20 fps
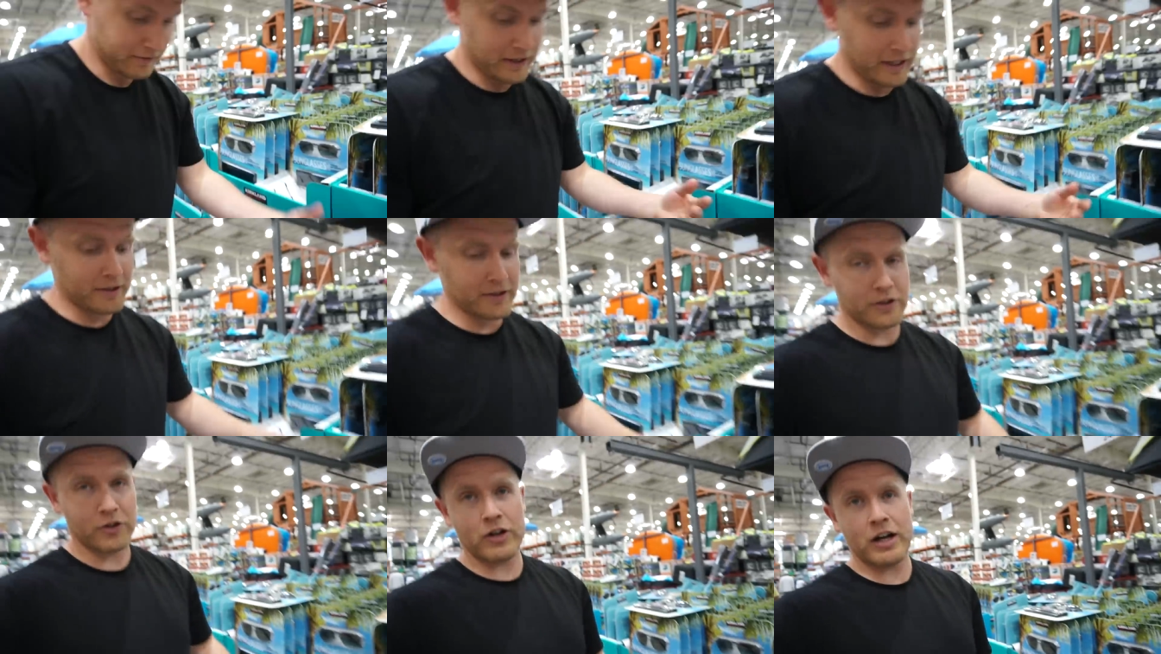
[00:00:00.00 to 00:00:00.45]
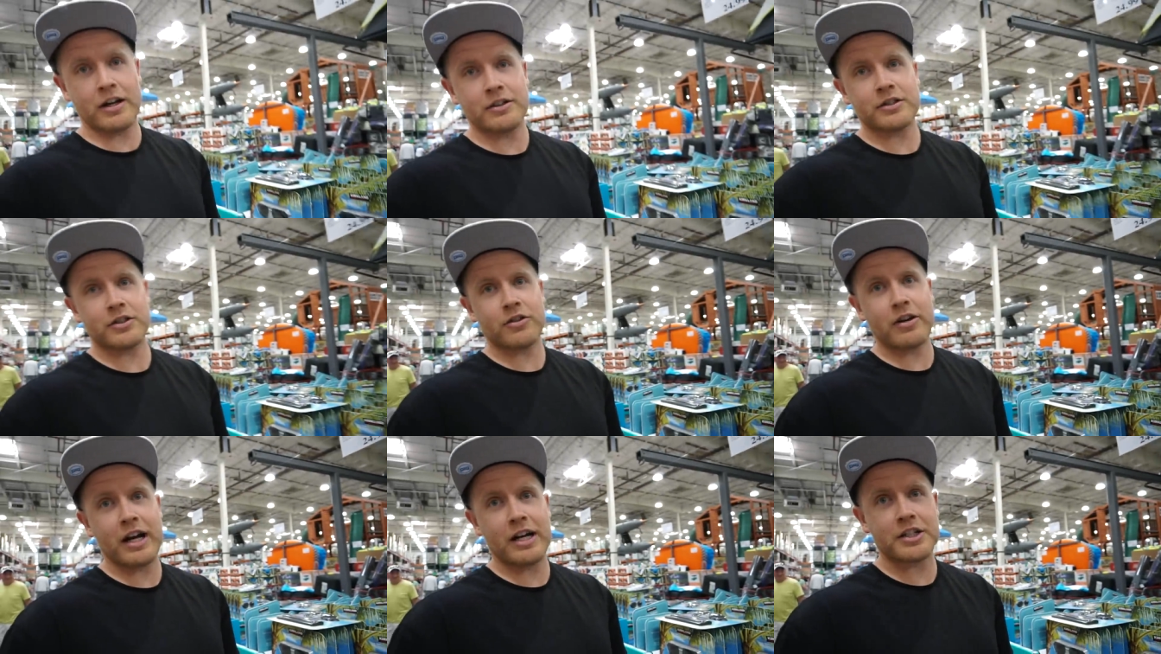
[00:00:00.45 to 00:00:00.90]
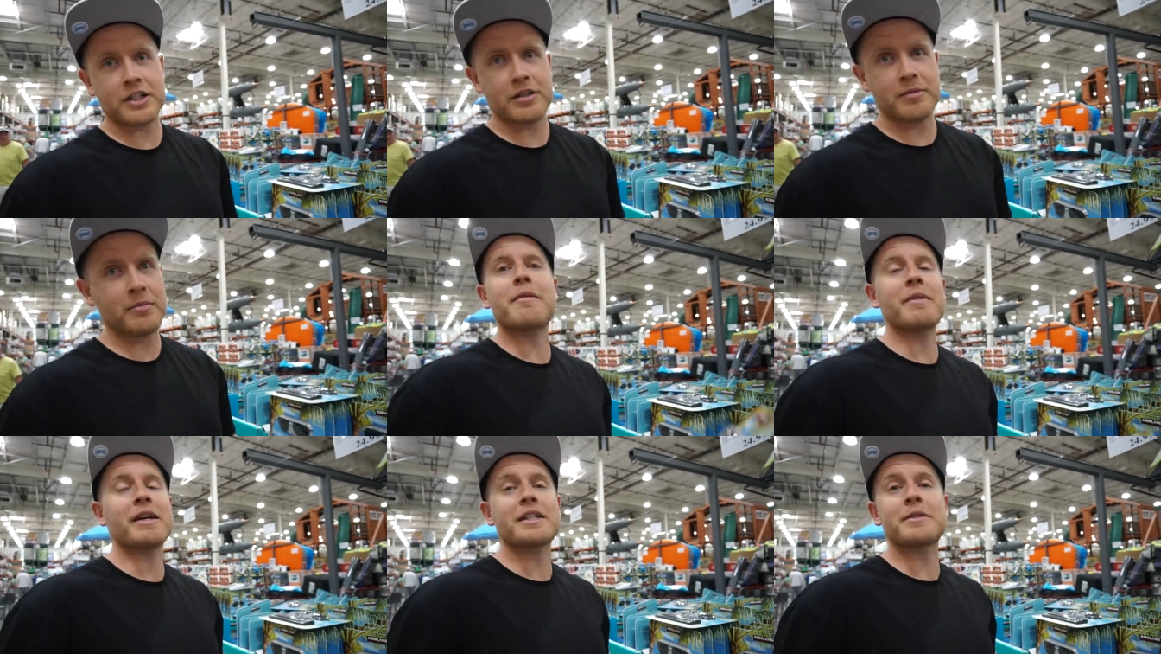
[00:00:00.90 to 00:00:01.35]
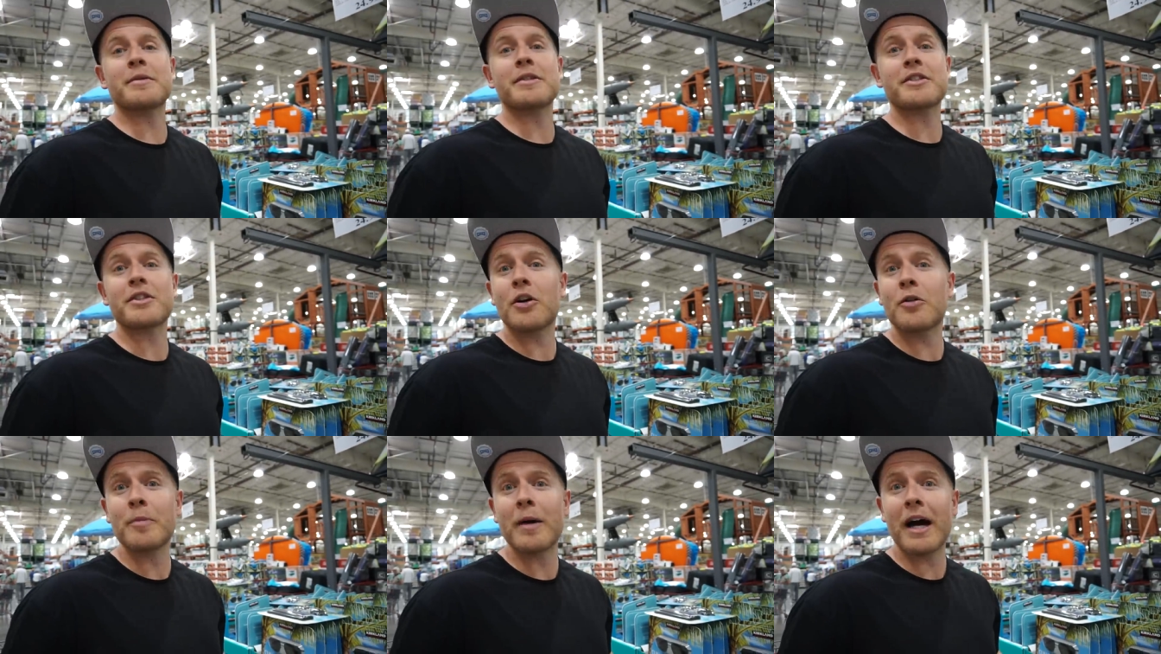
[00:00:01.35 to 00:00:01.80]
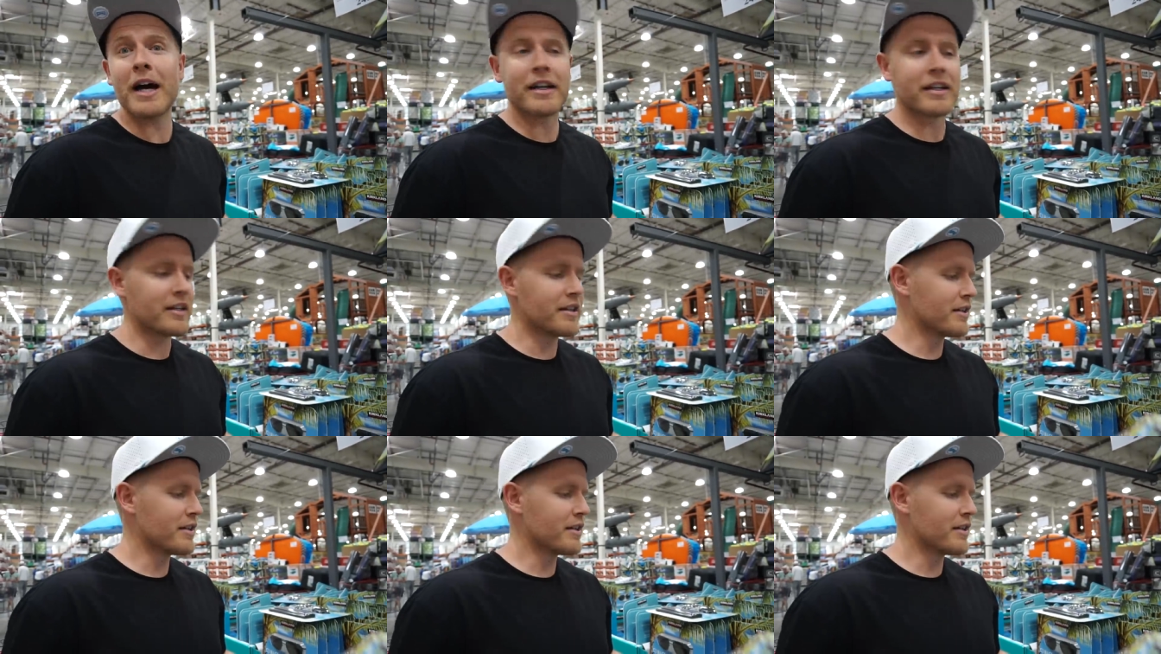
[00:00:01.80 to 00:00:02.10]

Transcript: land on the ground, scratch them. It makes me so mad.